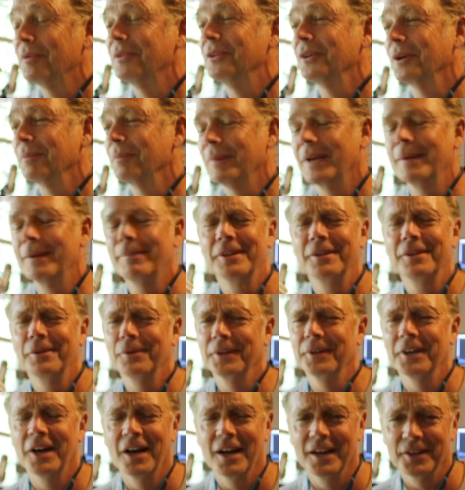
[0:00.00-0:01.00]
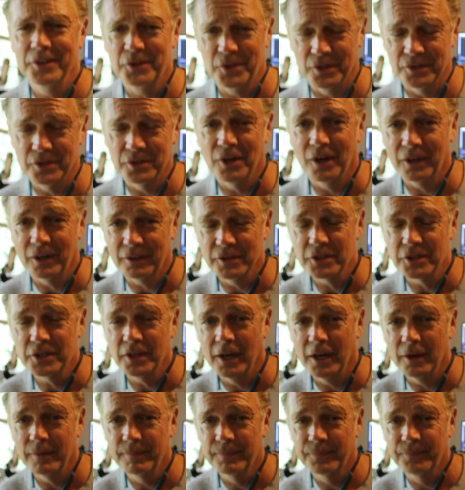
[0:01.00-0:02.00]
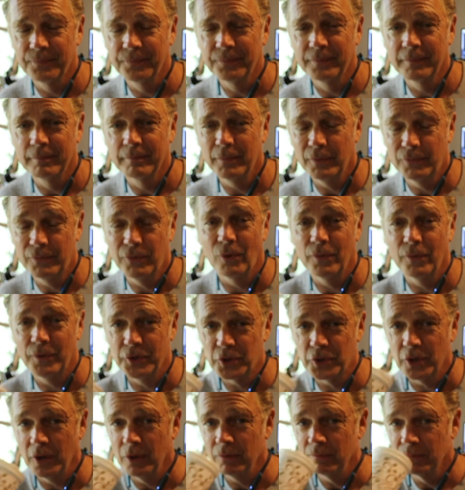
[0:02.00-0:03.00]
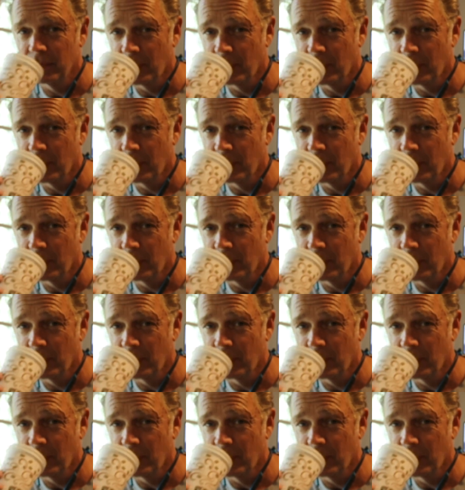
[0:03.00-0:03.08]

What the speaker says: Look, maybe you and Hans should talk this out before the show.